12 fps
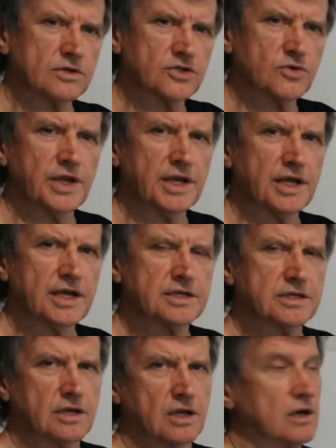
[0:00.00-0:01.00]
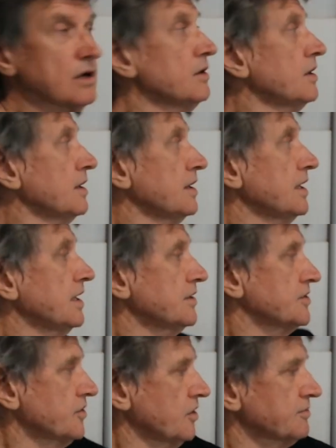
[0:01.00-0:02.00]
do we need to know in
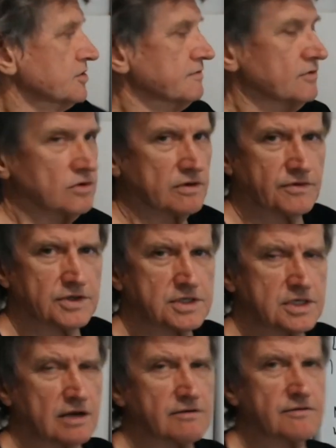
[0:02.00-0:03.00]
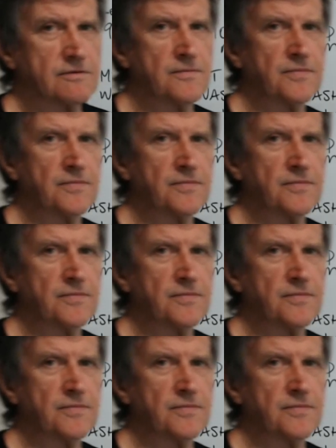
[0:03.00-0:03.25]
terms of all of this stuff?